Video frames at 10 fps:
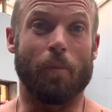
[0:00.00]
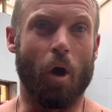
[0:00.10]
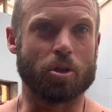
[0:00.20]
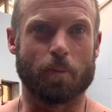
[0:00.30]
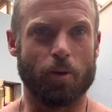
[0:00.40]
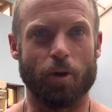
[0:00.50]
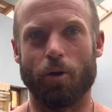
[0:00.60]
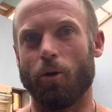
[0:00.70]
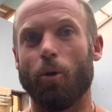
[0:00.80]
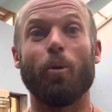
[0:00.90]

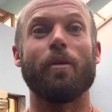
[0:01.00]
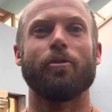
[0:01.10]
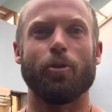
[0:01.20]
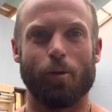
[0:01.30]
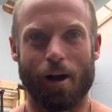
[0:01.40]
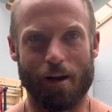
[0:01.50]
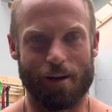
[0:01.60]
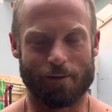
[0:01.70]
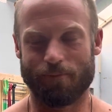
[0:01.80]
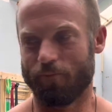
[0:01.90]
entrepreneur or whoever you
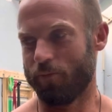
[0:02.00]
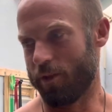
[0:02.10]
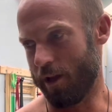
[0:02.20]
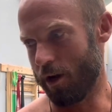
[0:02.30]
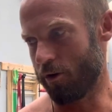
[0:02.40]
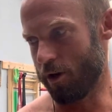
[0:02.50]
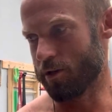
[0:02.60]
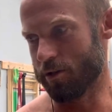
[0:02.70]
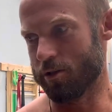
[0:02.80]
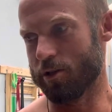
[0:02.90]
are
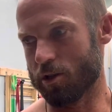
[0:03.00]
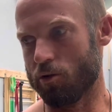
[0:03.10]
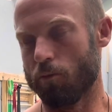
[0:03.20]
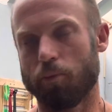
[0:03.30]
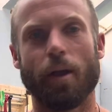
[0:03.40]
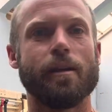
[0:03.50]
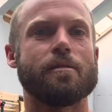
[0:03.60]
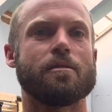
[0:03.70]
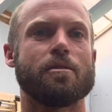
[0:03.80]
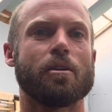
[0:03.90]
increases. It's a good
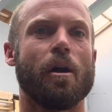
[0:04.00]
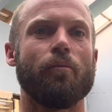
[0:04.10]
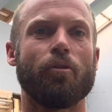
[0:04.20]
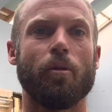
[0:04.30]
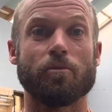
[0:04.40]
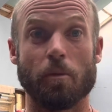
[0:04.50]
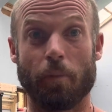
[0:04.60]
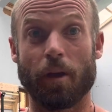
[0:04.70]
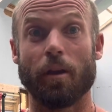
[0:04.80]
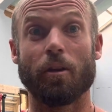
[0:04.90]
place to come from, to
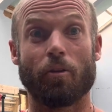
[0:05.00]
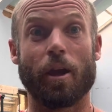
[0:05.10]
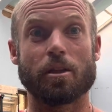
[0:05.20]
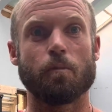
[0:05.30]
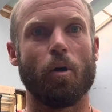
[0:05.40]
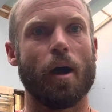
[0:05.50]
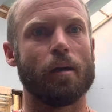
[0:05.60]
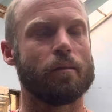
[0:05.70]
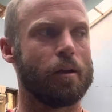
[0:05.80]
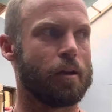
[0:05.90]
be in a great spot
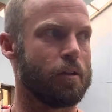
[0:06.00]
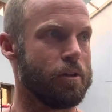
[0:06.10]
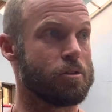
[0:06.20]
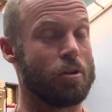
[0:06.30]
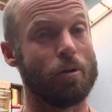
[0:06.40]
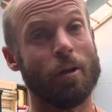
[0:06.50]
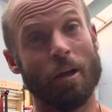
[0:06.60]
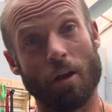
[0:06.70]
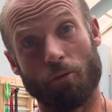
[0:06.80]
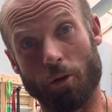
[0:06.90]
athletically. So
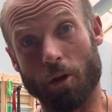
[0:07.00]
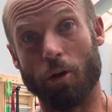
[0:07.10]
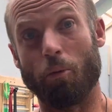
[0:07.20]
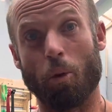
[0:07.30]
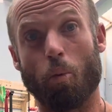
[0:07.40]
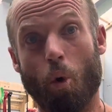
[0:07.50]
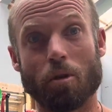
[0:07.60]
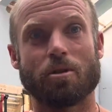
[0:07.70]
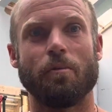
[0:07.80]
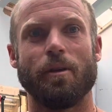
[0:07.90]
if we know that we
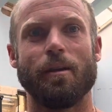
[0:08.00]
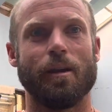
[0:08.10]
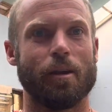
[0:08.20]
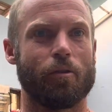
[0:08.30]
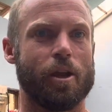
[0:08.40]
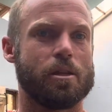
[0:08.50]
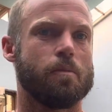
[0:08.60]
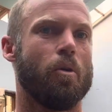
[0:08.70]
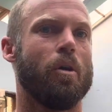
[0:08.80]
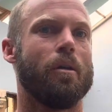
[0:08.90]
want to be in a great
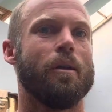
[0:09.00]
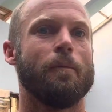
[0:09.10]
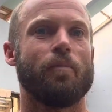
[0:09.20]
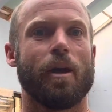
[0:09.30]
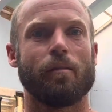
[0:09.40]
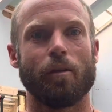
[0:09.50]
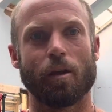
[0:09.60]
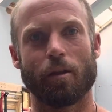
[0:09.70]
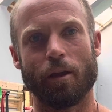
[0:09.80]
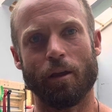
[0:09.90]
spot
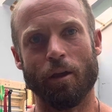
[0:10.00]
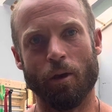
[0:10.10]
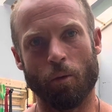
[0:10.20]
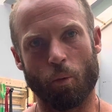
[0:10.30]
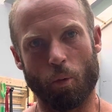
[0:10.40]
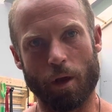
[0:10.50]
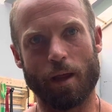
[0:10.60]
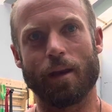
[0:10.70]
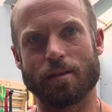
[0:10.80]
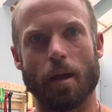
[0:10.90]
athletically, we
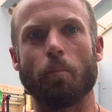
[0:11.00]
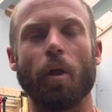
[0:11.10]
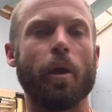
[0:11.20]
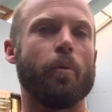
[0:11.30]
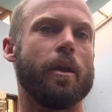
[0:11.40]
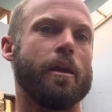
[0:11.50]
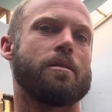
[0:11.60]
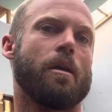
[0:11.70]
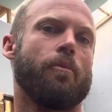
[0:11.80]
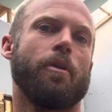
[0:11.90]
need a template. We need
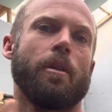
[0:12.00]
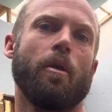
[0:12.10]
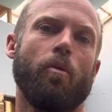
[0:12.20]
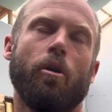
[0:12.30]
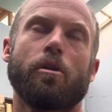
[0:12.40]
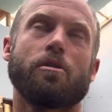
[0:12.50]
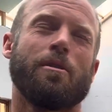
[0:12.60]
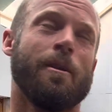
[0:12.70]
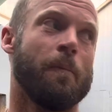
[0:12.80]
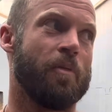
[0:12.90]
something that works.
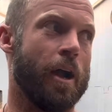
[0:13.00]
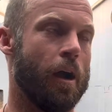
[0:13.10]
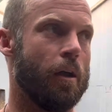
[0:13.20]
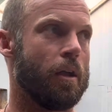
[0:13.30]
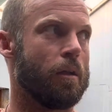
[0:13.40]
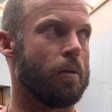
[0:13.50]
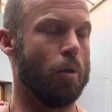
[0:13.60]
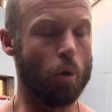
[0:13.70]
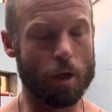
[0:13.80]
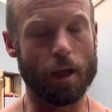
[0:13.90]
Now,
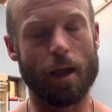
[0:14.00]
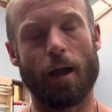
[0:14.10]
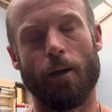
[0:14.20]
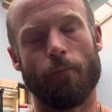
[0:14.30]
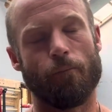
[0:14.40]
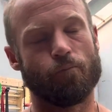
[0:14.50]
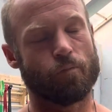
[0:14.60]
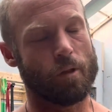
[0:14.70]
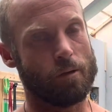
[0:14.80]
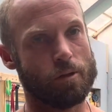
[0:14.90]
looking out,
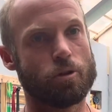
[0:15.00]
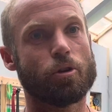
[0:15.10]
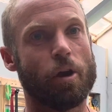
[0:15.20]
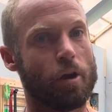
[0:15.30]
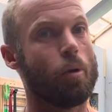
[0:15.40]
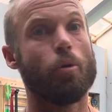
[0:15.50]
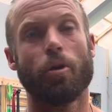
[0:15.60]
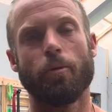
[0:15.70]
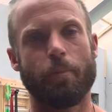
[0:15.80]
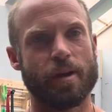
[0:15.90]
I always look at, okay, what
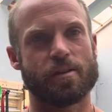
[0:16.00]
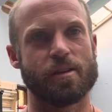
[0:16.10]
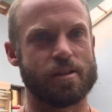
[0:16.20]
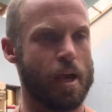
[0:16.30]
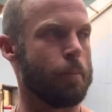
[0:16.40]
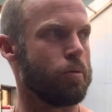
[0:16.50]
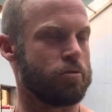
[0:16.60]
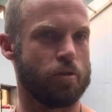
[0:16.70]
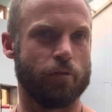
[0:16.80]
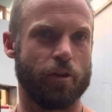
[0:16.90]
are the best
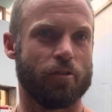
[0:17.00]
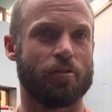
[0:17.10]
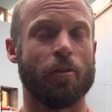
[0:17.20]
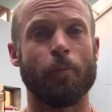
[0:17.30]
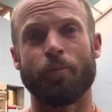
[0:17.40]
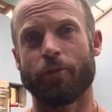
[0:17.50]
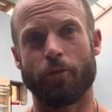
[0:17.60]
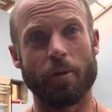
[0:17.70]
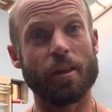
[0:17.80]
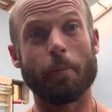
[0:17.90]
examples of this?
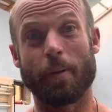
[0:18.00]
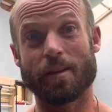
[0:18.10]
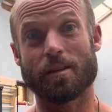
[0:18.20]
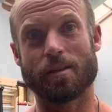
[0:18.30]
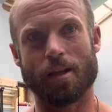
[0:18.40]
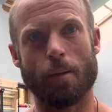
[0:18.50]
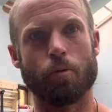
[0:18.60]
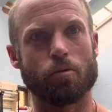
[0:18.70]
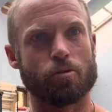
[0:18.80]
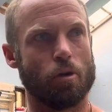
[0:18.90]
For me, the best
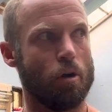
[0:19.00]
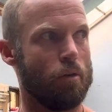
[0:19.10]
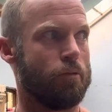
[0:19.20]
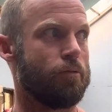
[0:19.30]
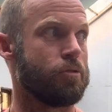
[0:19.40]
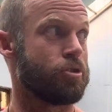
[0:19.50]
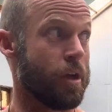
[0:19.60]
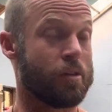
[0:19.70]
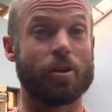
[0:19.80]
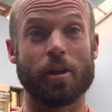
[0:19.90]
examples of
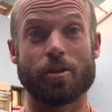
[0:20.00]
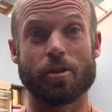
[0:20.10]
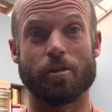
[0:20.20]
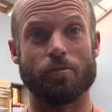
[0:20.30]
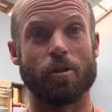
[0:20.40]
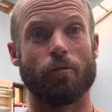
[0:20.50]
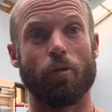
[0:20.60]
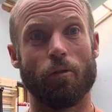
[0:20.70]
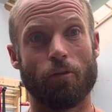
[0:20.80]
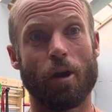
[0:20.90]
strength training systems that have
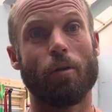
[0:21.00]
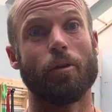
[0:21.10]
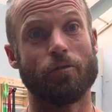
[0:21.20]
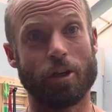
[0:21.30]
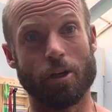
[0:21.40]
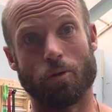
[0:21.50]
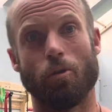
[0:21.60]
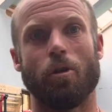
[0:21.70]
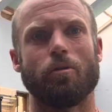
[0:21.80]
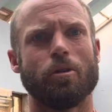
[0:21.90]
gone viral, that have changed the
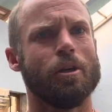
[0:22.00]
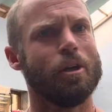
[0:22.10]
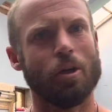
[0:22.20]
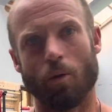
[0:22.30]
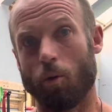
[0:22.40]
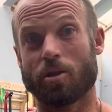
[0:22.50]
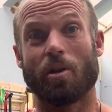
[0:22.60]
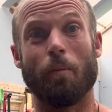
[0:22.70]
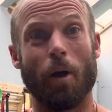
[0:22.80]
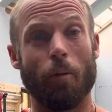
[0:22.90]
world,
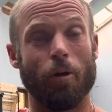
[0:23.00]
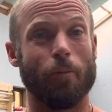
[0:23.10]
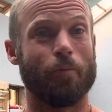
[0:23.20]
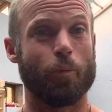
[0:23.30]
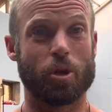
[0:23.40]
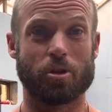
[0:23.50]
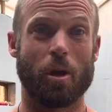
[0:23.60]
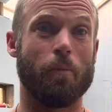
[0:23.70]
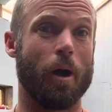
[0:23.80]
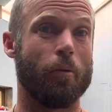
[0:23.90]
Westside Barbell.
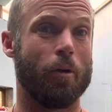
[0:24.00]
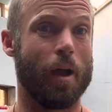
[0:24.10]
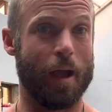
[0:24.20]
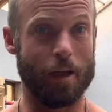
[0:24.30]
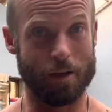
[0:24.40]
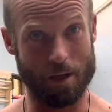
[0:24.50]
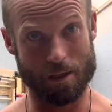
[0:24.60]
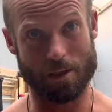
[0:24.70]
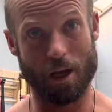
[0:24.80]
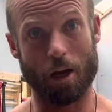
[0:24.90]
Westside Barbell had a
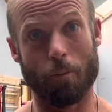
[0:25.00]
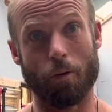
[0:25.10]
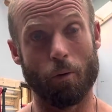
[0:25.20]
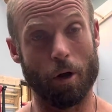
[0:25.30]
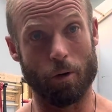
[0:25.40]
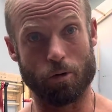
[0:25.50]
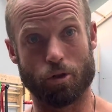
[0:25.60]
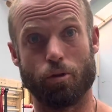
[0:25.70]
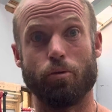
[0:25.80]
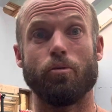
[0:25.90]
setup where it was
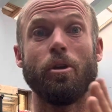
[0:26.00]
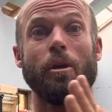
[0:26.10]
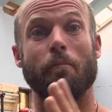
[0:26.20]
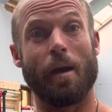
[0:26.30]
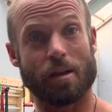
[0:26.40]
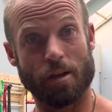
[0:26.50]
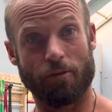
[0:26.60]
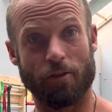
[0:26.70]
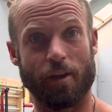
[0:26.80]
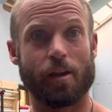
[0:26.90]
2 max
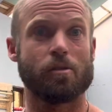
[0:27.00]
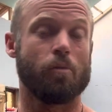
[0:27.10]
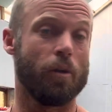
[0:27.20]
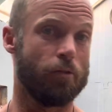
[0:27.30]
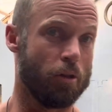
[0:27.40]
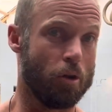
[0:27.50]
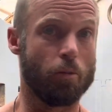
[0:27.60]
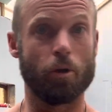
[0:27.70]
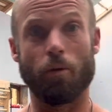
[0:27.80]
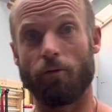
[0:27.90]
effort days, one for lower
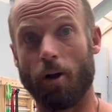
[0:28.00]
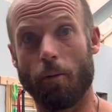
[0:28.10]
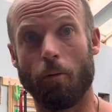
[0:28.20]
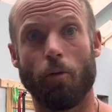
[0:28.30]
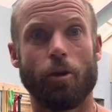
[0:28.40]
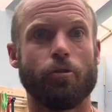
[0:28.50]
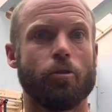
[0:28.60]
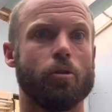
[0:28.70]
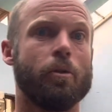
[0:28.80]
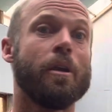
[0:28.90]
body, one for upper body
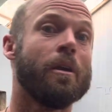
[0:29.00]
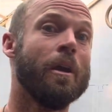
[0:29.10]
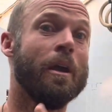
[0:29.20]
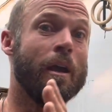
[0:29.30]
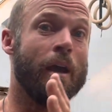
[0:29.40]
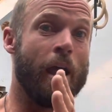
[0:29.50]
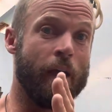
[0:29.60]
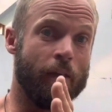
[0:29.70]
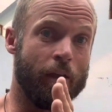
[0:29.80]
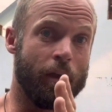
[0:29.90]
during the week,
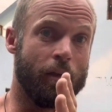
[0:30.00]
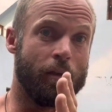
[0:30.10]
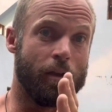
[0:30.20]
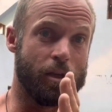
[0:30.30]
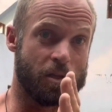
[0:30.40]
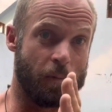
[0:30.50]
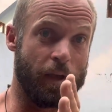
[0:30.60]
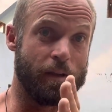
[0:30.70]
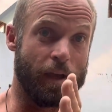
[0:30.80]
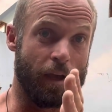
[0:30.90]
and then a
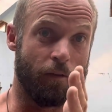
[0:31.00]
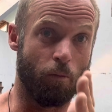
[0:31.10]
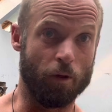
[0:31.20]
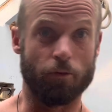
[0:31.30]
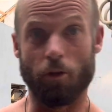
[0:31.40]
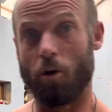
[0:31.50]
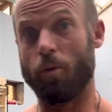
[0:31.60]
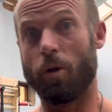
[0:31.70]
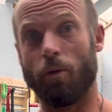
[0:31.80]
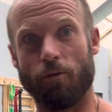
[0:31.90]
speed day, one for lower
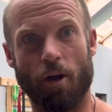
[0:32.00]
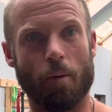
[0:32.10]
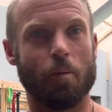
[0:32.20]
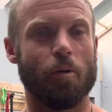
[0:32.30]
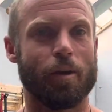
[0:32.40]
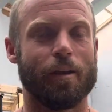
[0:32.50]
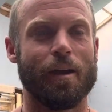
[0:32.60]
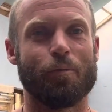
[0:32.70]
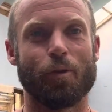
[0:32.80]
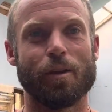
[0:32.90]
body, one for upper body.
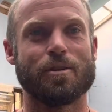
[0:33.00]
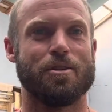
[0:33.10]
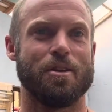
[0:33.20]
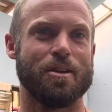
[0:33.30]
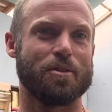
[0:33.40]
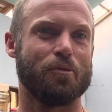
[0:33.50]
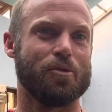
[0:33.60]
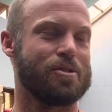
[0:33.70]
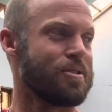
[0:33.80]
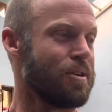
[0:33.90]
Now, if you listen to
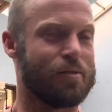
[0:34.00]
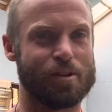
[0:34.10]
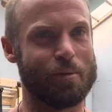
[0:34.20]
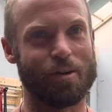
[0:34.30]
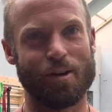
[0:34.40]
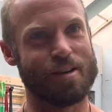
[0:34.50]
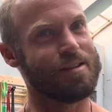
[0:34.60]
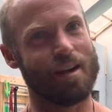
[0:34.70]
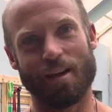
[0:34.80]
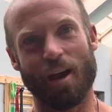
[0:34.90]
interviews and stuff, some of the guys
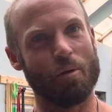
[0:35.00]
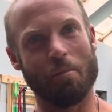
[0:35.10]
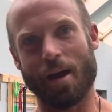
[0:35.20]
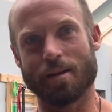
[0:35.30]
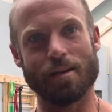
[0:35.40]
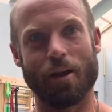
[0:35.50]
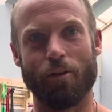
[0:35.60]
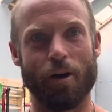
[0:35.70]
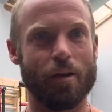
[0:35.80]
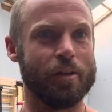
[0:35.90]
say, yeah, we maxed out
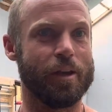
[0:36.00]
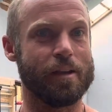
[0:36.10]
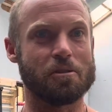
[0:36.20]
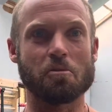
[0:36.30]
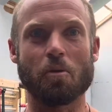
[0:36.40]
on the other days as